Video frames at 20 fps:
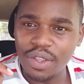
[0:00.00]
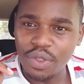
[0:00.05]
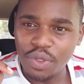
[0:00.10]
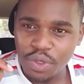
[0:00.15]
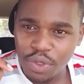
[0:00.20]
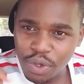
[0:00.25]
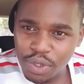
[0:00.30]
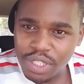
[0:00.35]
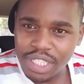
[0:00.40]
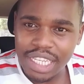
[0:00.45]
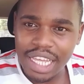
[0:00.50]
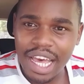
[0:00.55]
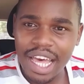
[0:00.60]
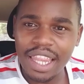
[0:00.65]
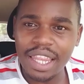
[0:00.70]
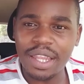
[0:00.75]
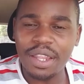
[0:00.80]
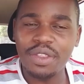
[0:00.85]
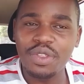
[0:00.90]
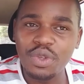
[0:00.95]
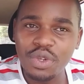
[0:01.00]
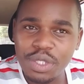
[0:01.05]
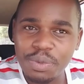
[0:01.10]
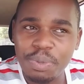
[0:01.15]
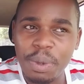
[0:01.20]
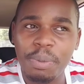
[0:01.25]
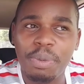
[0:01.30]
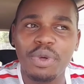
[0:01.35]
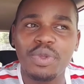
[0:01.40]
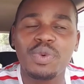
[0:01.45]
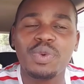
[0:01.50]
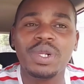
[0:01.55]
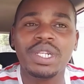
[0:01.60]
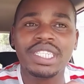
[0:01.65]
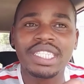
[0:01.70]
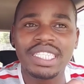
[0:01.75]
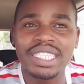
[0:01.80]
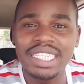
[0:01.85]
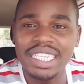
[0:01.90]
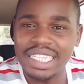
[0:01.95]
those, are, those people will
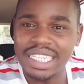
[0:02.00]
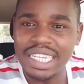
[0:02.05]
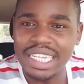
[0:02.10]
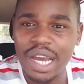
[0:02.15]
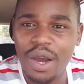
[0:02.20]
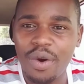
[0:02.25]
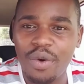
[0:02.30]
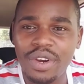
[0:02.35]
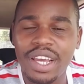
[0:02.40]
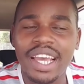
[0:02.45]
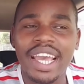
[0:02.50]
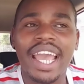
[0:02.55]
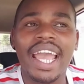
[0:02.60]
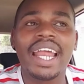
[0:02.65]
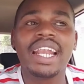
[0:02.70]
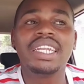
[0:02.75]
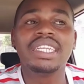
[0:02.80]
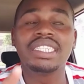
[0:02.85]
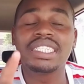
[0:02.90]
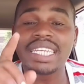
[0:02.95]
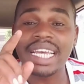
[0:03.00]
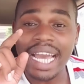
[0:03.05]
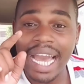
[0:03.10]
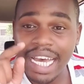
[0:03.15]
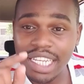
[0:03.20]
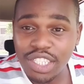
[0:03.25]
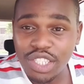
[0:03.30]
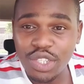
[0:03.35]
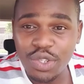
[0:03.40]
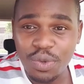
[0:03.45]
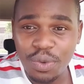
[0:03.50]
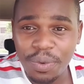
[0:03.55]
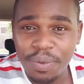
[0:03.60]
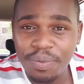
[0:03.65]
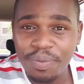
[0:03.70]
sit down and discuss you